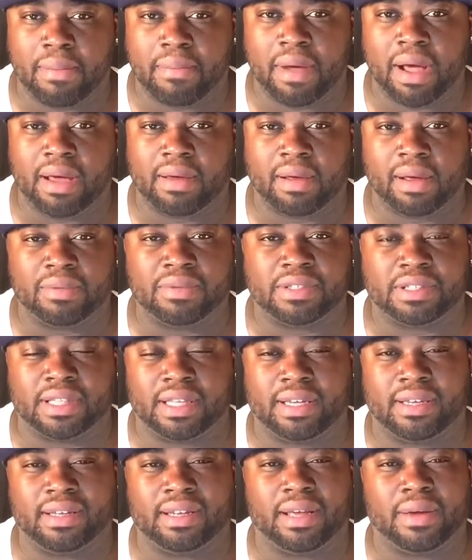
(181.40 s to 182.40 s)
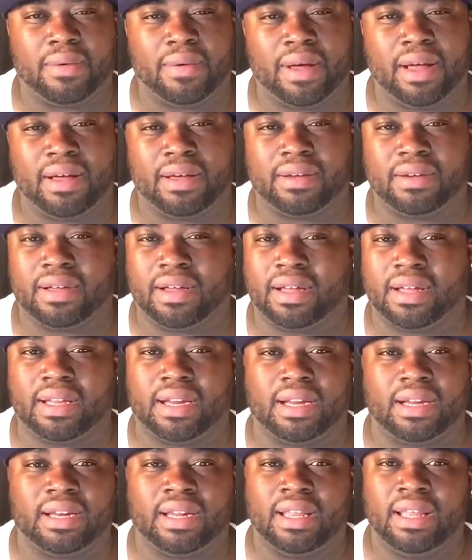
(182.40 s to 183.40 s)
mind, I was thinking, like, wow,
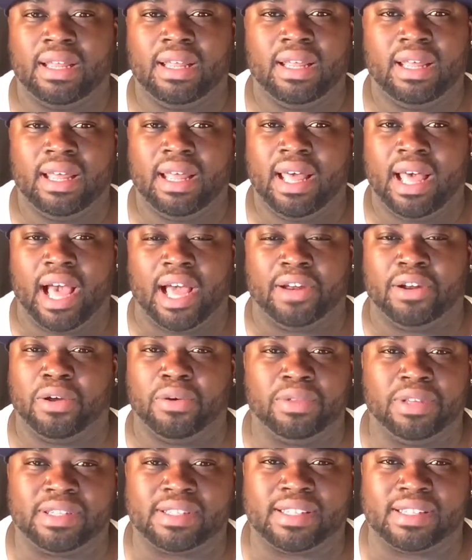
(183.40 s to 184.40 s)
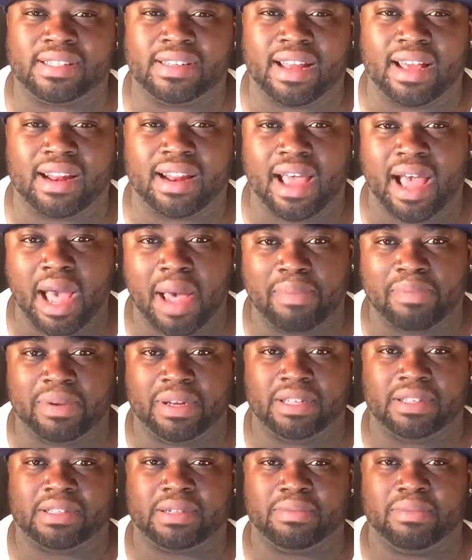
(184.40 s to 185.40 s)
God, I know this is not
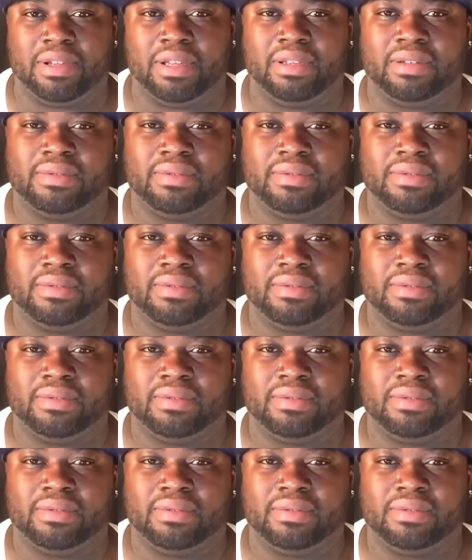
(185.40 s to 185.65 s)
happening to me.